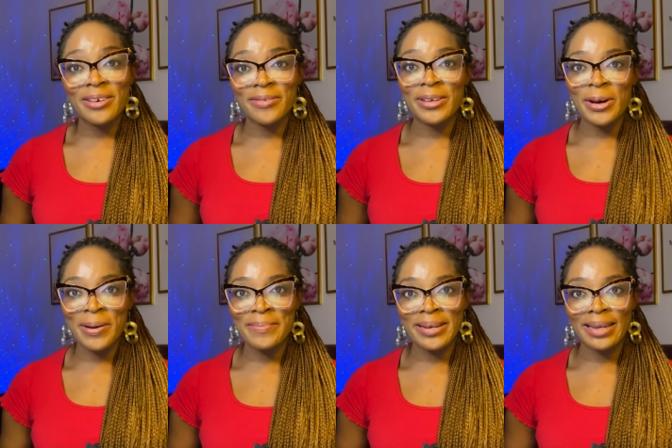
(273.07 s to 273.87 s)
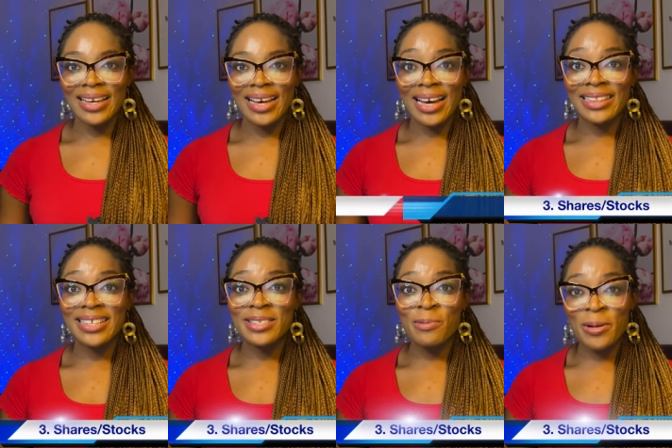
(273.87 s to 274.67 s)
of the company, at
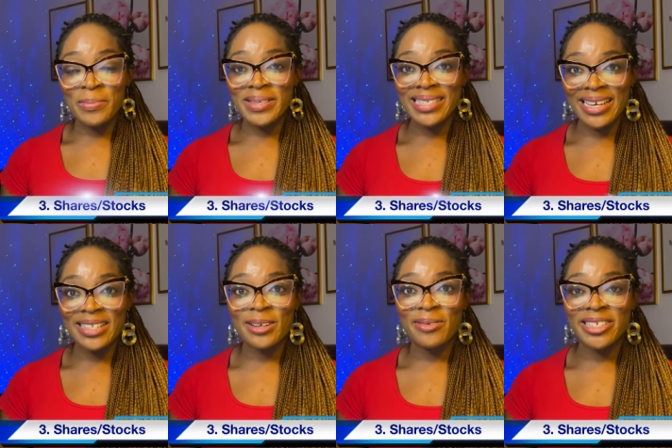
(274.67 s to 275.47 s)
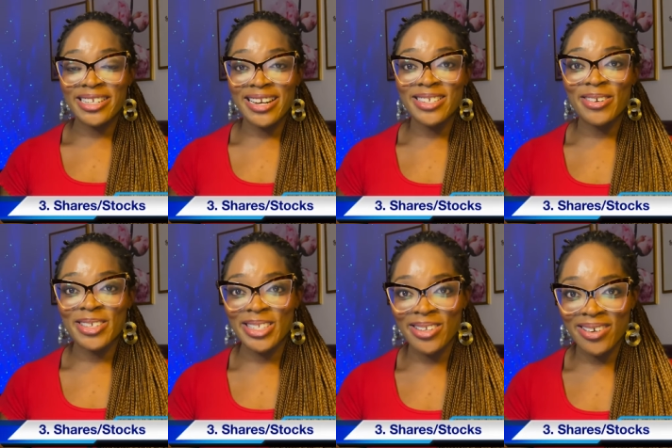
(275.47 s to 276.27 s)
least one percent of shares or
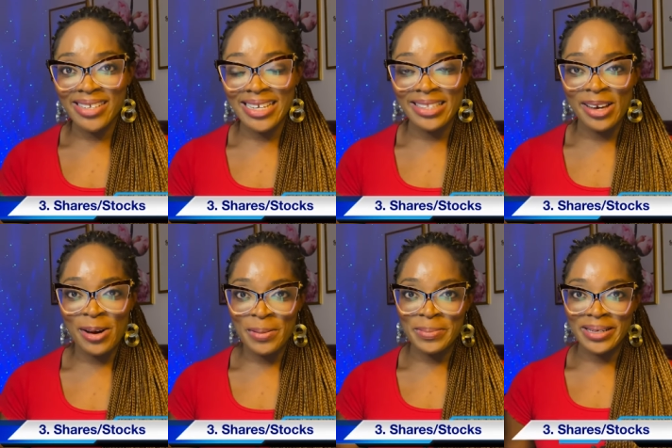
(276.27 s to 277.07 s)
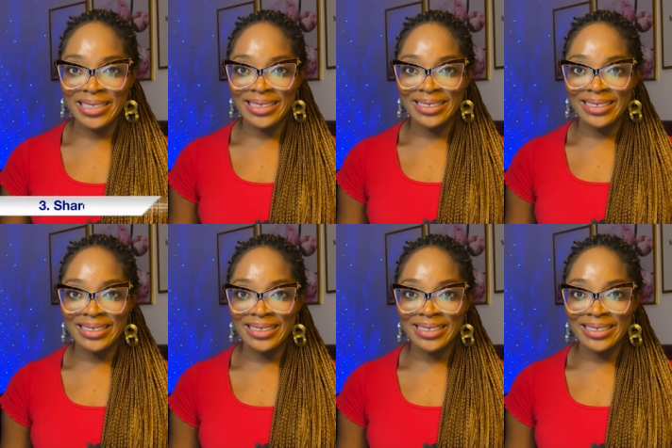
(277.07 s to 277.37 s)
stocks in the company.